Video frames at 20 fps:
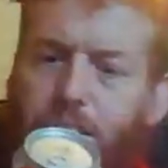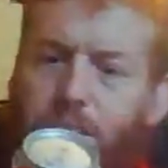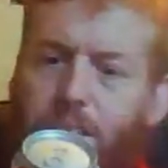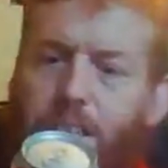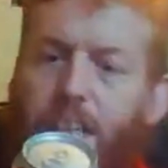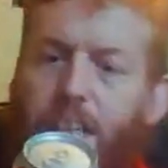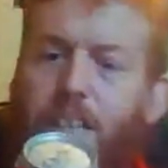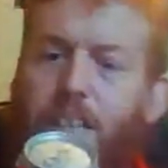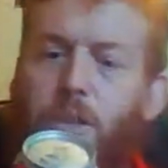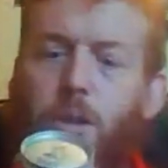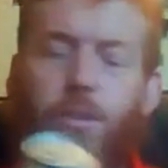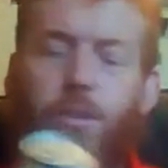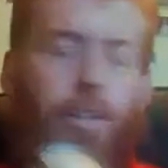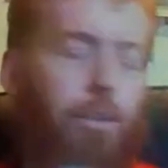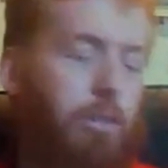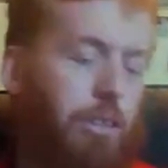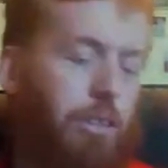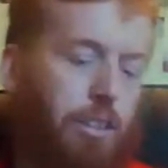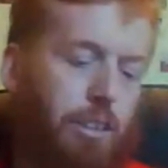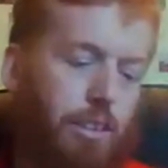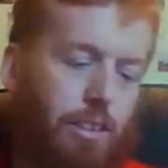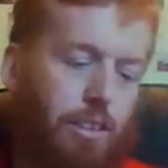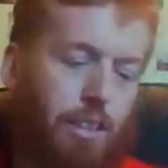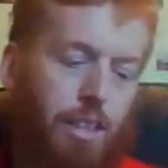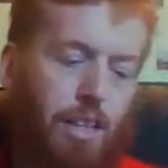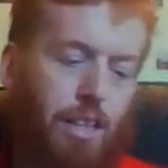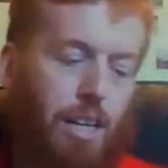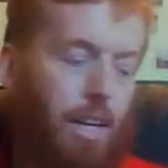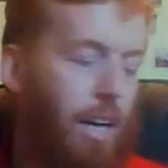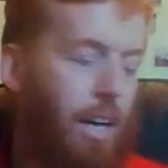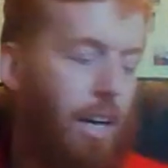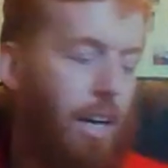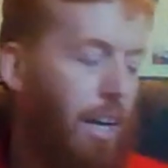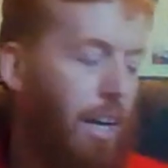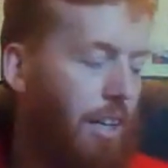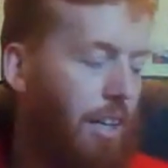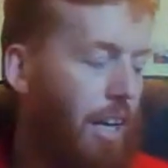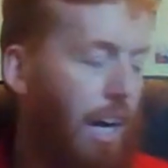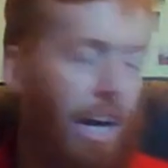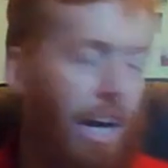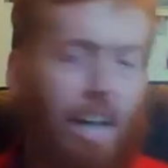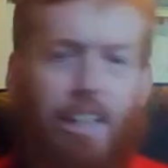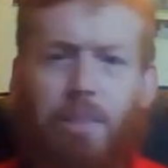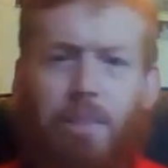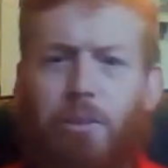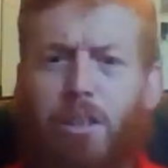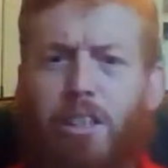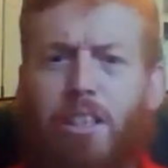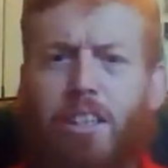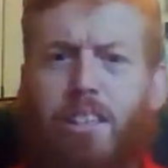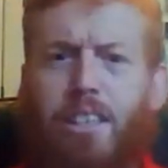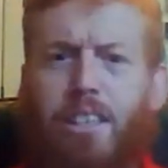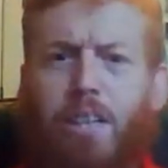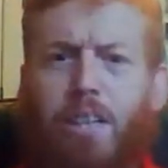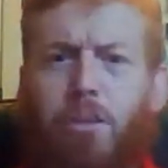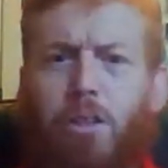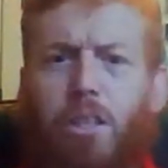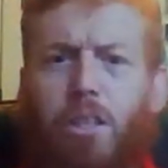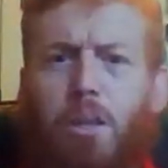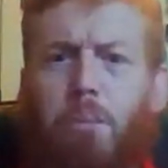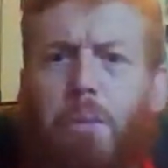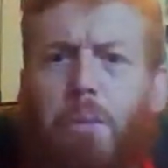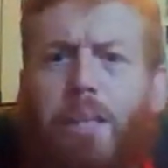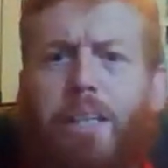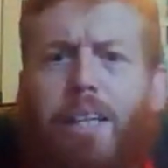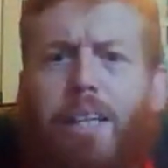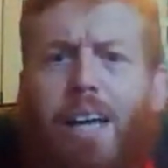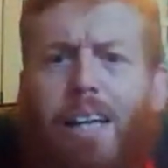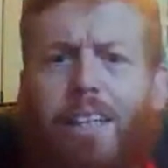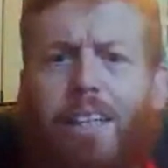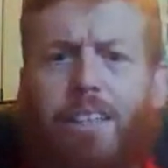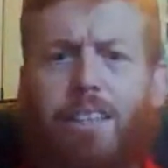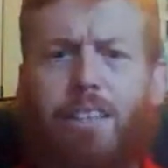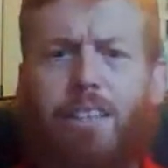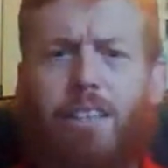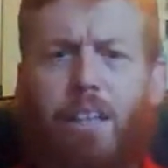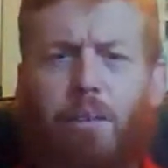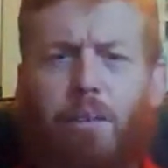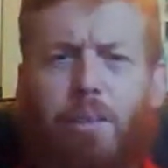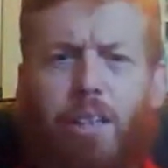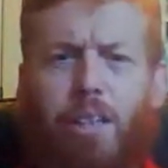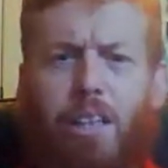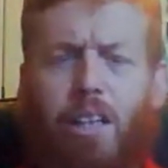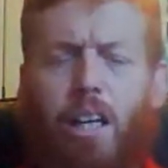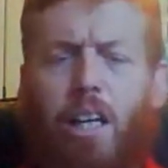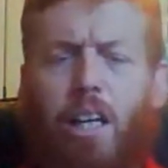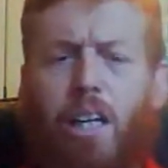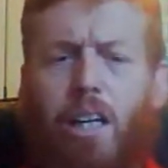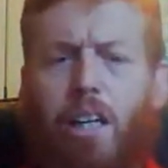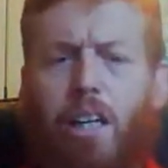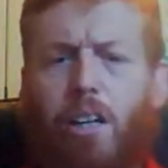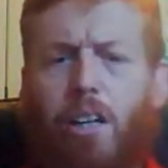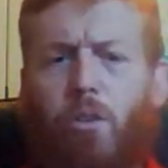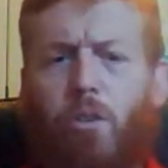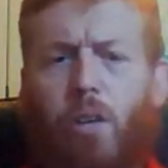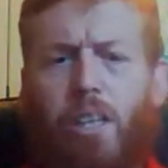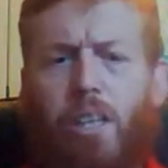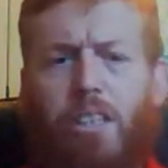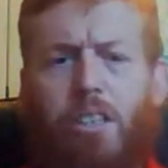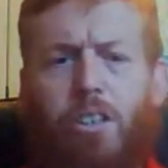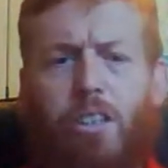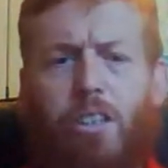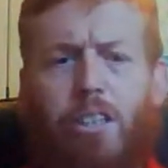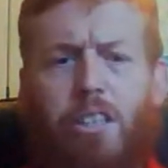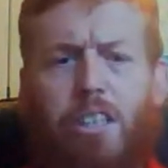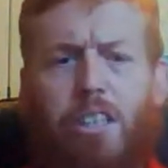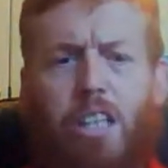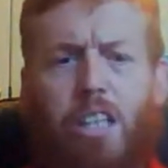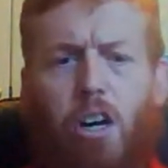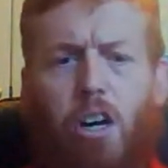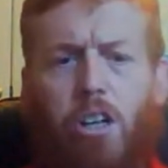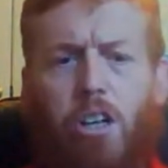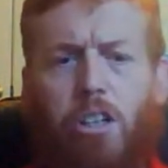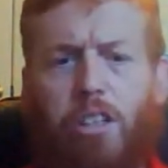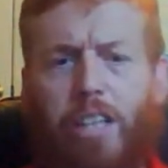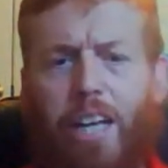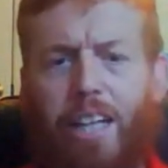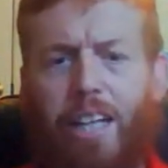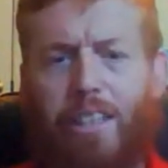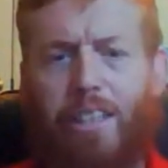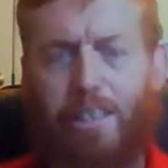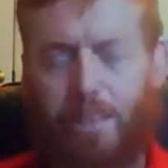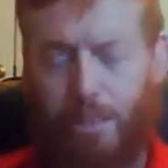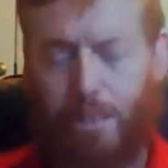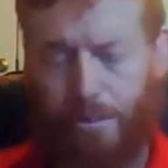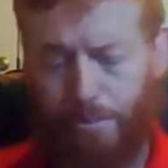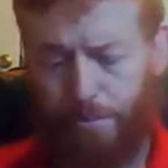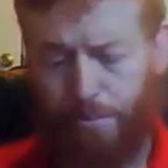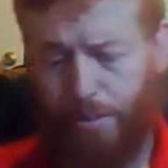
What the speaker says: Yeah, 12 ounce. I didn't want to take one of the big cans, otherwise known as the oil cans.